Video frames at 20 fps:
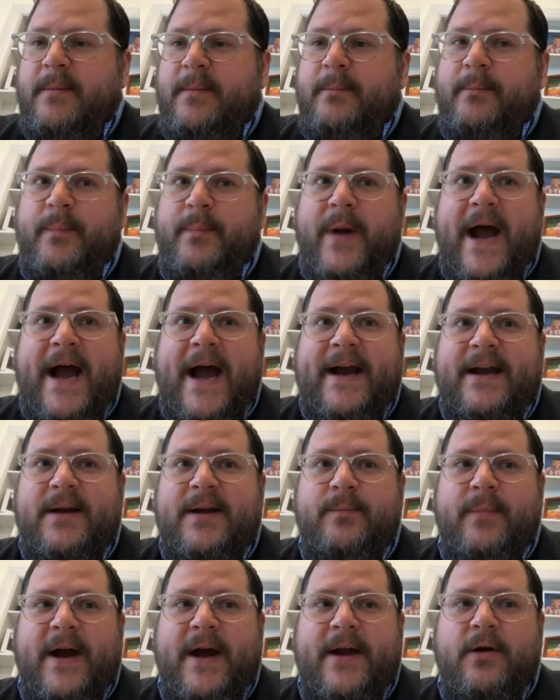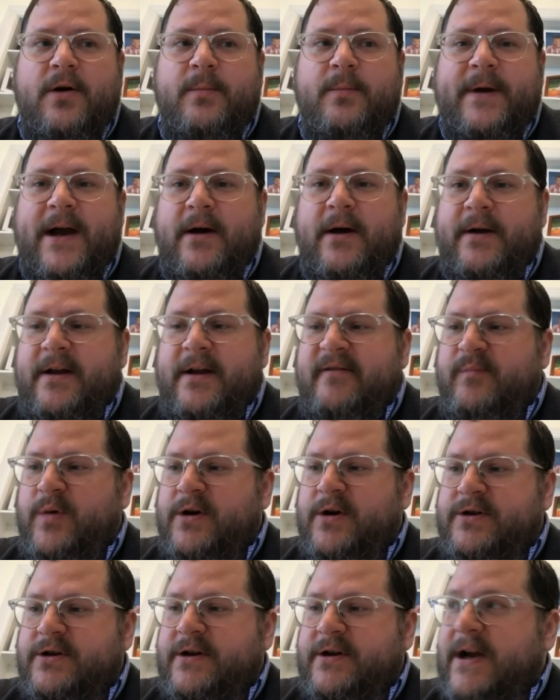back in my home county of
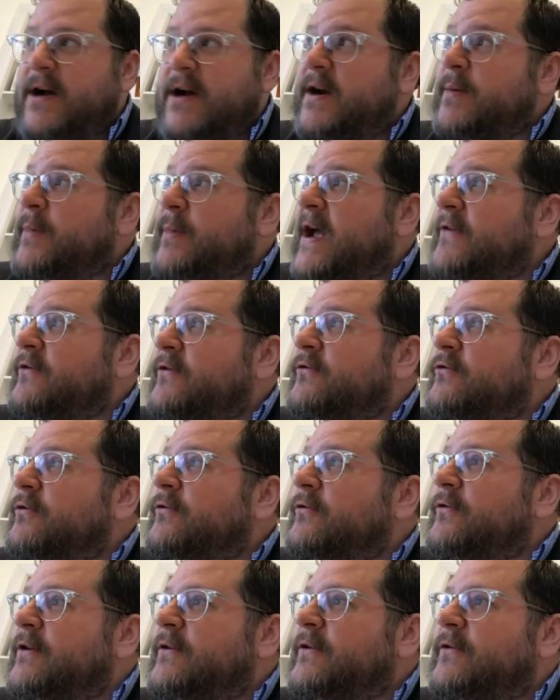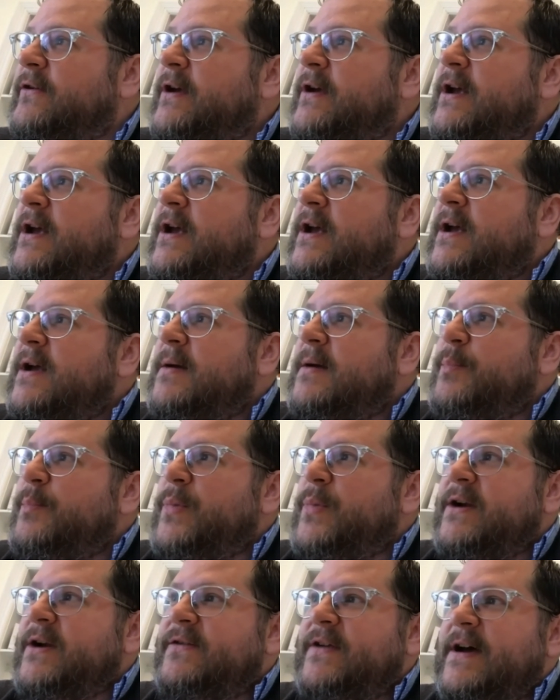Berkshire County, Massachusetts.
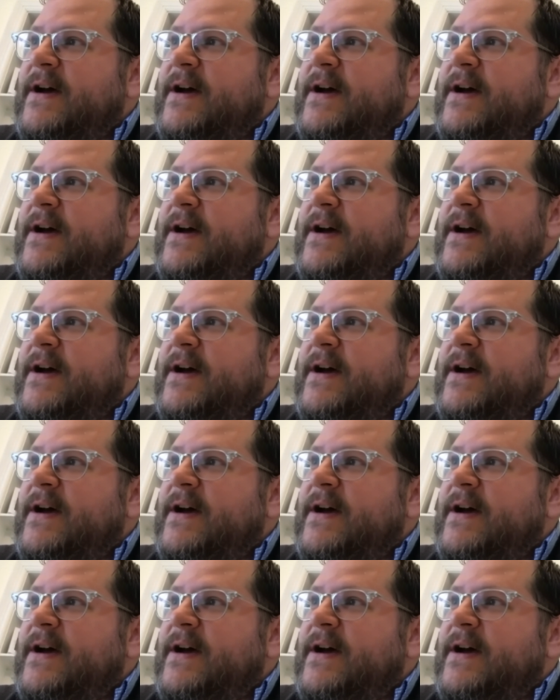But